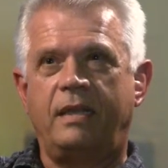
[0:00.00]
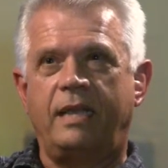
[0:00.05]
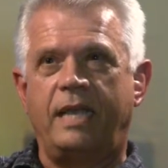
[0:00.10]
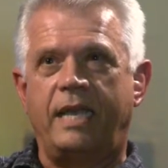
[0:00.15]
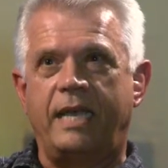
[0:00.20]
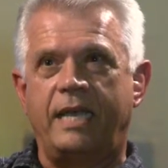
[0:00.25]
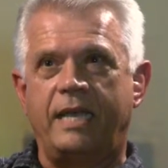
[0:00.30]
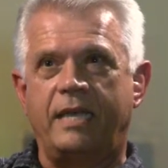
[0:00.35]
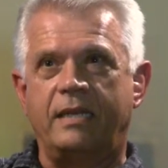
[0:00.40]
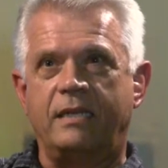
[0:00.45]

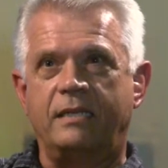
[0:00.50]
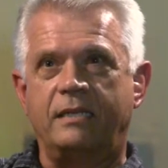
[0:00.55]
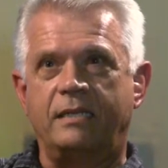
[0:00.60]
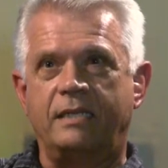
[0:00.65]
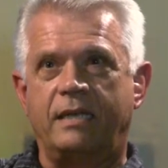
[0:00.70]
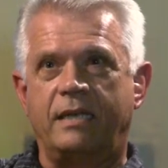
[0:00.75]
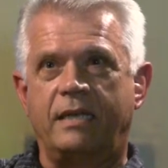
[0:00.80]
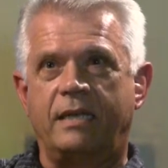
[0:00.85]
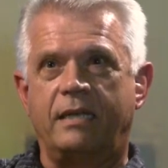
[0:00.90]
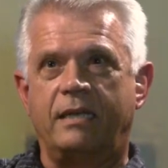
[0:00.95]
And
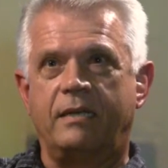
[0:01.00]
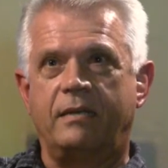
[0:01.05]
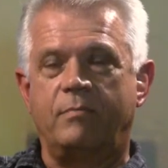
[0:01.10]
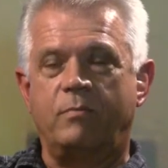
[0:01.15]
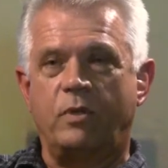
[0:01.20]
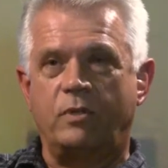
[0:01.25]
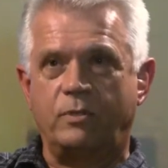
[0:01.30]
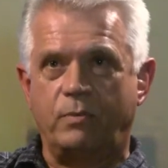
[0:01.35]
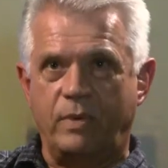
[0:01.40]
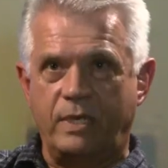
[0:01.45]

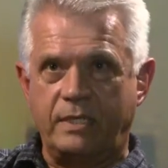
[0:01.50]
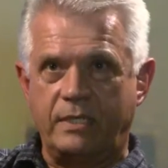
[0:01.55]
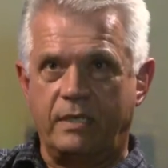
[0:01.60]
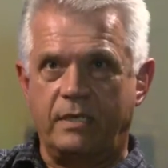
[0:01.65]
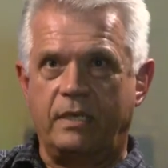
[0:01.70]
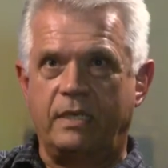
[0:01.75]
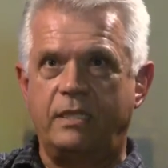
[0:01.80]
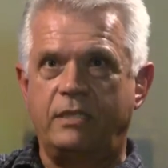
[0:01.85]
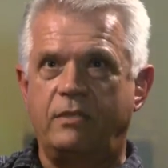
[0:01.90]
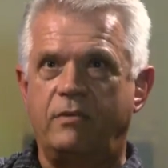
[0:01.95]
most
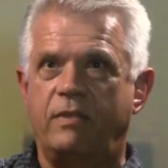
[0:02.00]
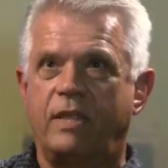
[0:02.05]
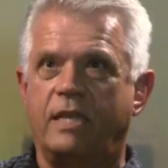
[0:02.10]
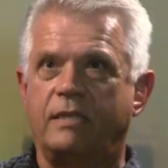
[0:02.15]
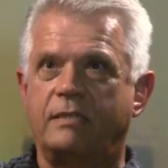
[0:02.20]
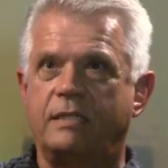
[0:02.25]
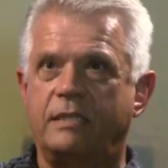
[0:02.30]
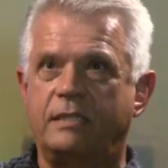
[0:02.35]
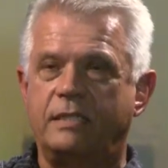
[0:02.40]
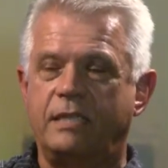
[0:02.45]
recently,
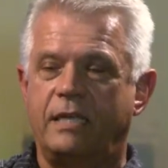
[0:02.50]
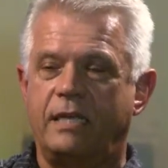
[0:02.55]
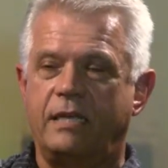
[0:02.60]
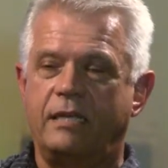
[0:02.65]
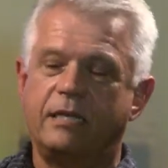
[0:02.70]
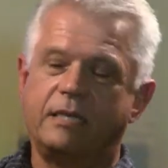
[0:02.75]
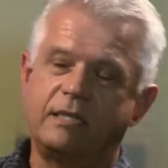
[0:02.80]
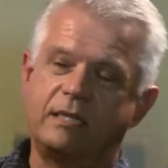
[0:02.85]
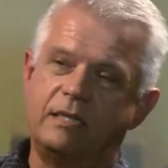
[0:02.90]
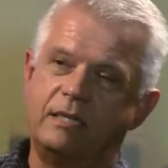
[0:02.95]

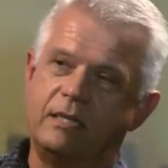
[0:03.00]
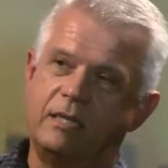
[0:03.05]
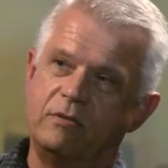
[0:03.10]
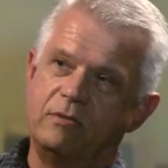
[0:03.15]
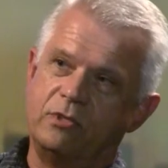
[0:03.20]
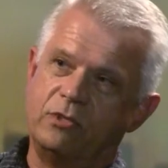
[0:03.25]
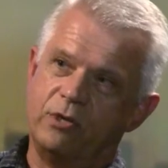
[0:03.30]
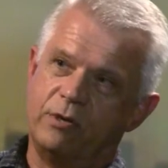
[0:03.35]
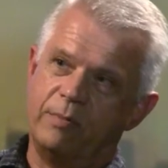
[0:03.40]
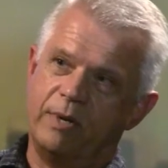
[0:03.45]
2010 in
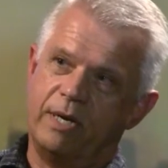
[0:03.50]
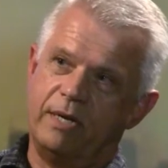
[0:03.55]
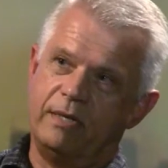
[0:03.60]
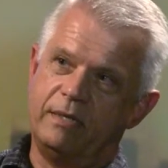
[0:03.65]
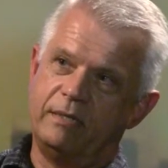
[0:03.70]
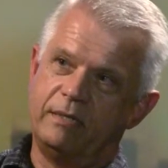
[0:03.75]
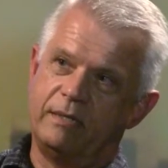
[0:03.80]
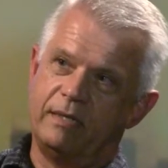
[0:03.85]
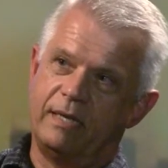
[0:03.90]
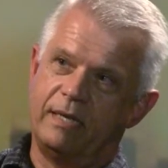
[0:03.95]
Cologne, Germany,
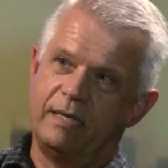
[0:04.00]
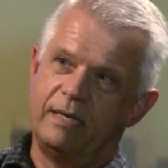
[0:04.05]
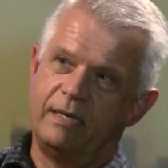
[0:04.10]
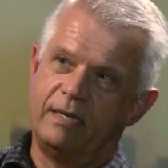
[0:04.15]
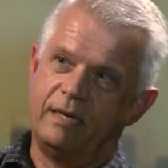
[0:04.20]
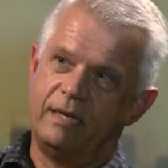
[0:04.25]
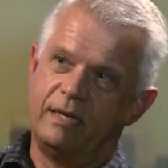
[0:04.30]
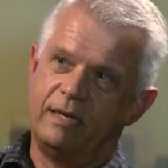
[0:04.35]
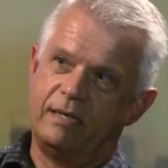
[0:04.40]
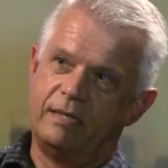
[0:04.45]

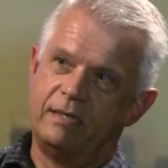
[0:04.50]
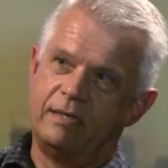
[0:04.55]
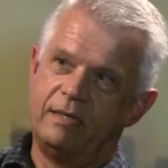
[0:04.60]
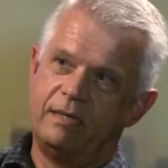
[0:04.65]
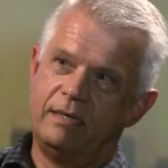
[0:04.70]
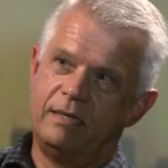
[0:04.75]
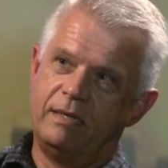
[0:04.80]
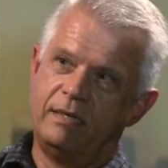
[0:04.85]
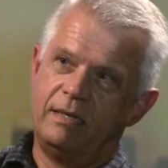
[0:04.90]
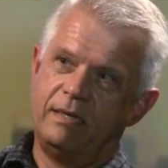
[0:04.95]
and
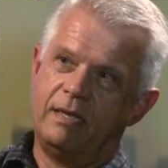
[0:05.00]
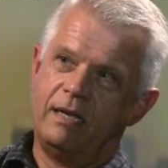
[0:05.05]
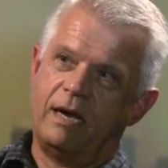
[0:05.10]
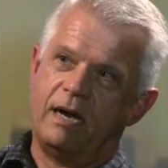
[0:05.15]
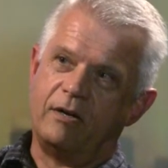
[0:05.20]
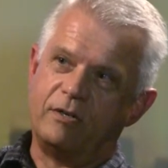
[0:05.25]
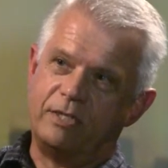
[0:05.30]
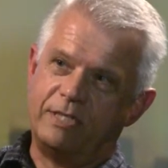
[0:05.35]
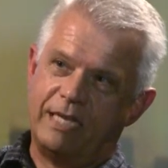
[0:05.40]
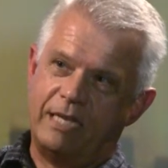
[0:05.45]

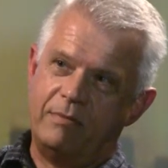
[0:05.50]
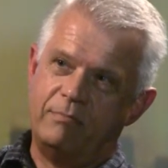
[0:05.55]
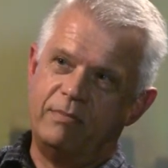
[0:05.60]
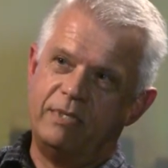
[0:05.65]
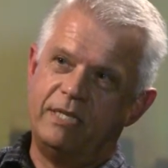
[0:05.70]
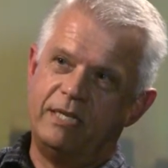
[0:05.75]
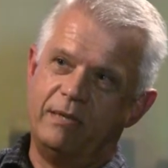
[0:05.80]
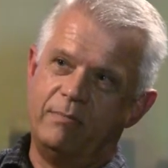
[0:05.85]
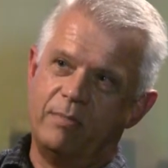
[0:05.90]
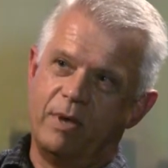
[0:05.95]
our same
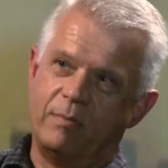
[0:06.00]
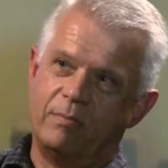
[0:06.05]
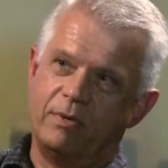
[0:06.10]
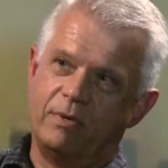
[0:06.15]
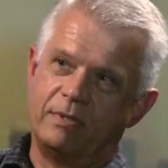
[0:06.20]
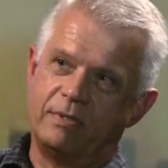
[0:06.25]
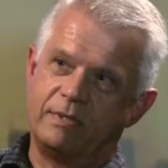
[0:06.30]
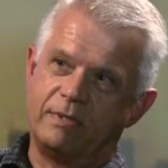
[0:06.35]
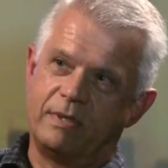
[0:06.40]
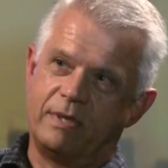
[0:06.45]
team
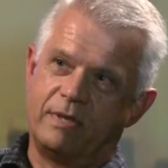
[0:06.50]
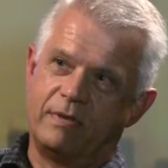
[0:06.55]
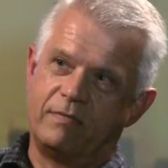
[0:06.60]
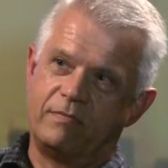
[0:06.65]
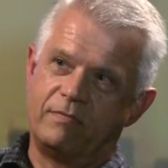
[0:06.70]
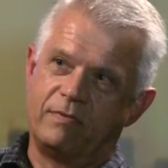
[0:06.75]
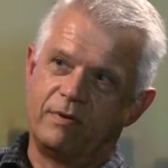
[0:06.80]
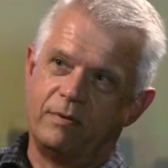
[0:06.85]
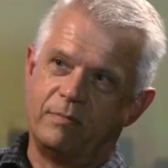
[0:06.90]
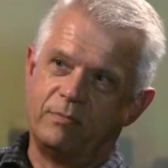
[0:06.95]
members
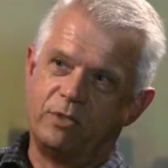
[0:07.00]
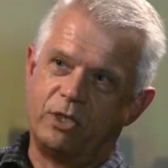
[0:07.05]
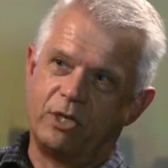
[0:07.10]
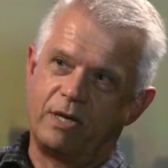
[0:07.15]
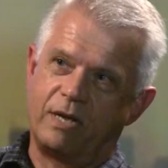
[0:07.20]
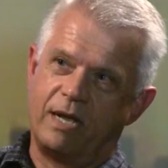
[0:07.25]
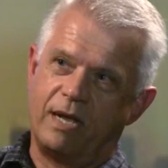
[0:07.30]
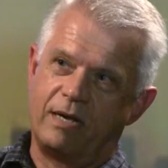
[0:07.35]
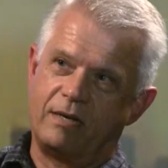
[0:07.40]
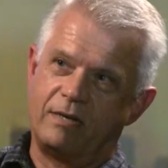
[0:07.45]
from
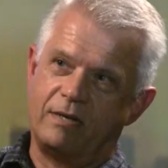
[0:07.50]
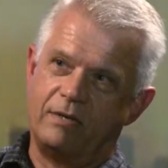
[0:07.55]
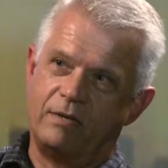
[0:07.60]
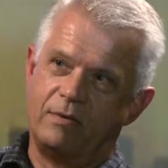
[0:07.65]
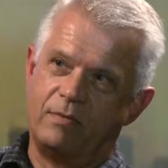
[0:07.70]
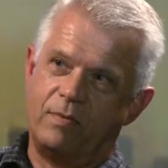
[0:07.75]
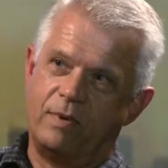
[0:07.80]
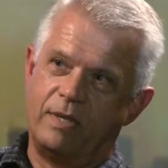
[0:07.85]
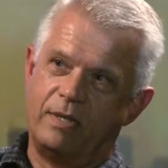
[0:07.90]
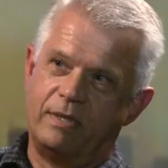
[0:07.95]
Chicago
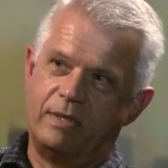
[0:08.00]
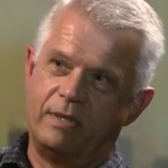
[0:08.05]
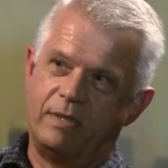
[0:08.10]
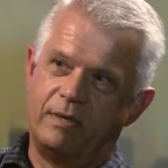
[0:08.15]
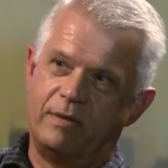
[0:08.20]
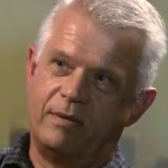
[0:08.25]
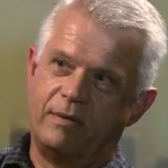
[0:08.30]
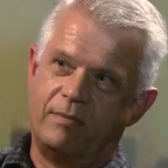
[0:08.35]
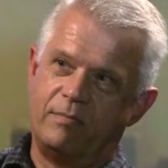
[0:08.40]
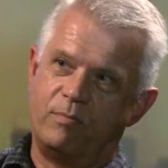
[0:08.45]
won
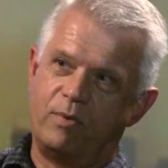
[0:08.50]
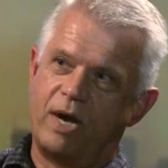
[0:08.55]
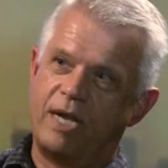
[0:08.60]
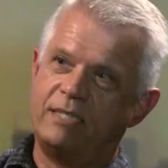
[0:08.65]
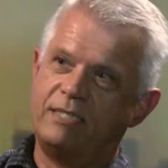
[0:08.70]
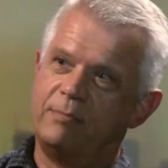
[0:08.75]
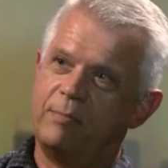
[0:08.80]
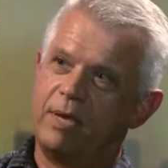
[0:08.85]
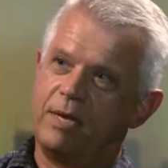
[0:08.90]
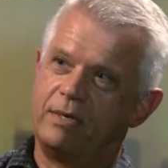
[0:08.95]
the
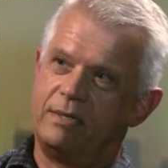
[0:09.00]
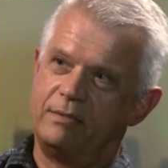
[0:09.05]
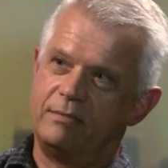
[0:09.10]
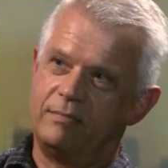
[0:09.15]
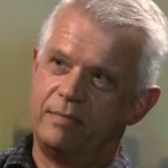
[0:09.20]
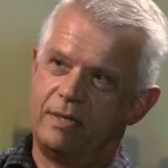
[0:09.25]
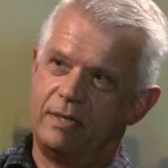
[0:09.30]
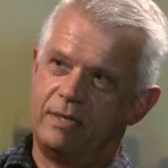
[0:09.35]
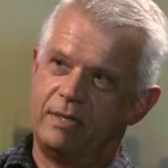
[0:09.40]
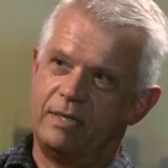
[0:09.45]
bronze medal
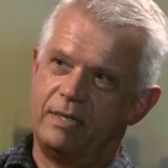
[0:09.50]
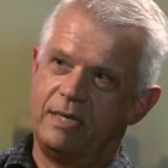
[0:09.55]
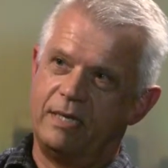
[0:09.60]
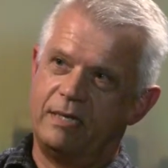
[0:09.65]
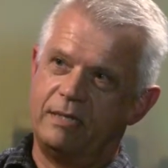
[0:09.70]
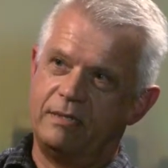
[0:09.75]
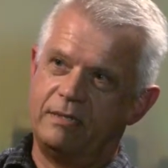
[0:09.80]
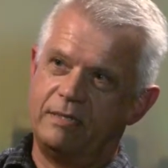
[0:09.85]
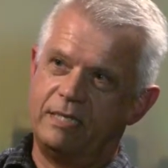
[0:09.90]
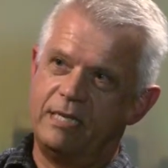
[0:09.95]

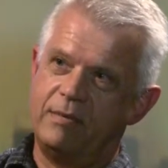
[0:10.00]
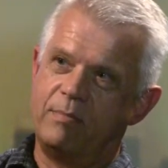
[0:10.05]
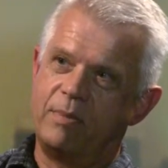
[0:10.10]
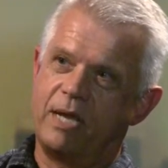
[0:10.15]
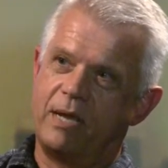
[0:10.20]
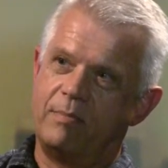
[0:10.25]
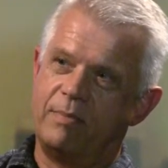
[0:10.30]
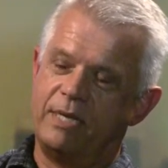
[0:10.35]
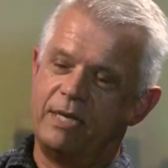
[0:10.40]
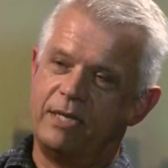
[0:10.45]
in team
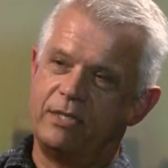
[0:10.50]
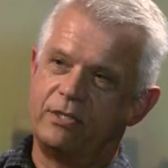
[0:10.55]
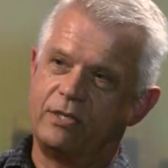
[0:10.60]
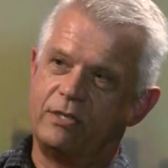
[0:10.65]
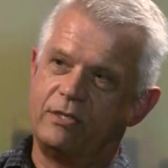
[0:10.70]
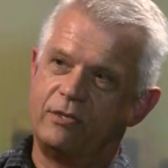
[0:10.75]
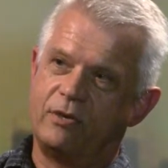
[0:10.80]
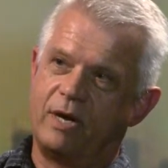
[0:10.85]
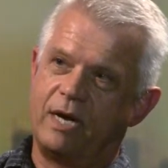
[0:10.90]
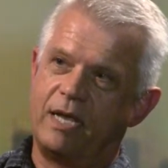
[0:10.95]

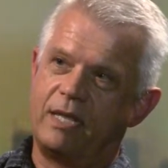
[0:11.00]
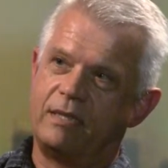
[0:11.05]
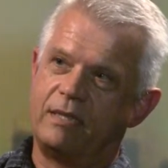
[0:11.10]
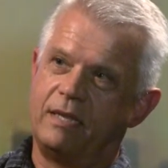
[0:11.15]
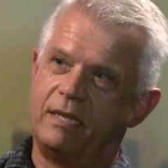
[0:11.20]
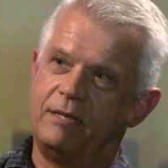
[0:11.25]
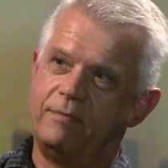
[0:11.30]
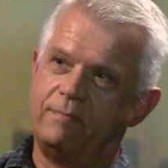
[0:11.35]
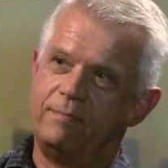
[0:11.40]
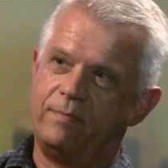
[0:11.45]
competition
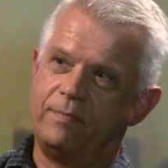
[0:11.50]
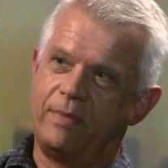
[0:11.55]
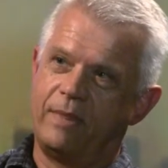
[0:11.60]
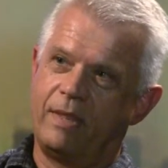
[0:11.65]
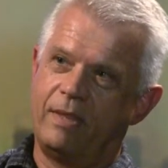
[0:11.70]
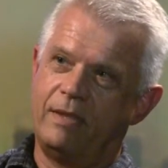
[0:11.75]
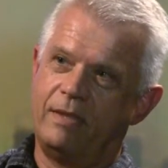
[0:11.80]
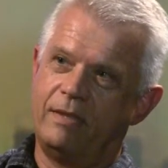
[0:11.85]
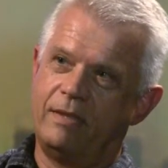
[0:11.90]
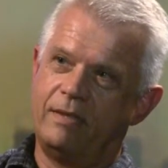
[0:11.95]
triathlon.
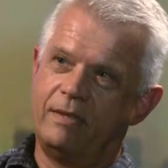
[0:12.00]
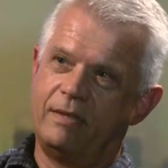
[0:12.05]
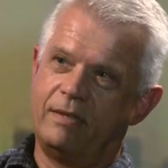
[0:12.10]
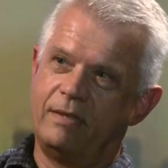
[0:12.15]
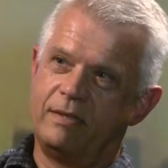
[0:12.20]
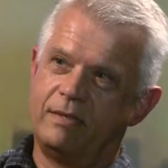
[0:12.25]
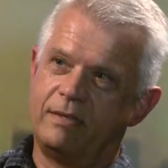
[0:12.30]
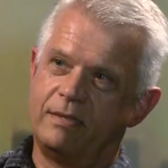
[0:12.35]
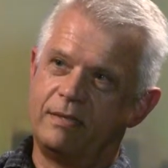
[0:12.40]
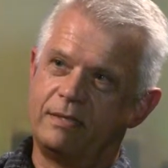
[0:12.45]

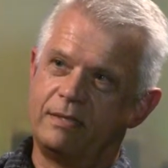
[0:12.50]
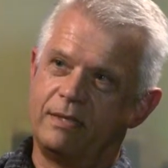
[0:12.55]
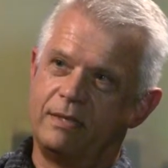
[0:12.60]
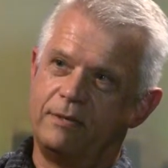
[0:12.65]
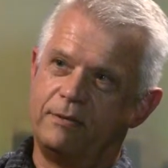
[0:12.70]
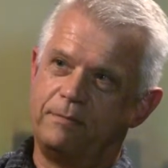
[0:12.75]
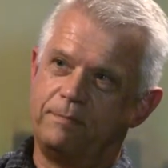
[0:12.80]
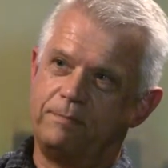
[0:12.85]
So,